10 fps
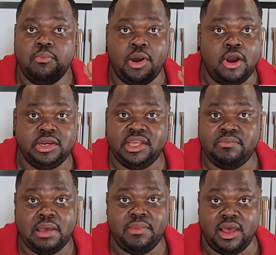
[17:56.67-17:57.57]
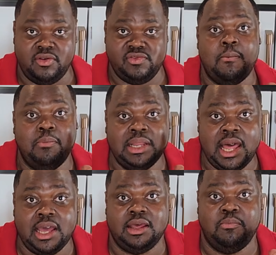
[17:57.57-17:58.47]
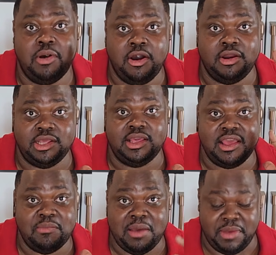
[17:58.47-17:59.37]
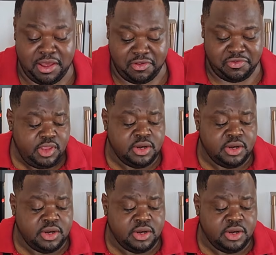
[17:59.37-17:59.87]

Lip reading: Party in my mouth. Block party in my mouth.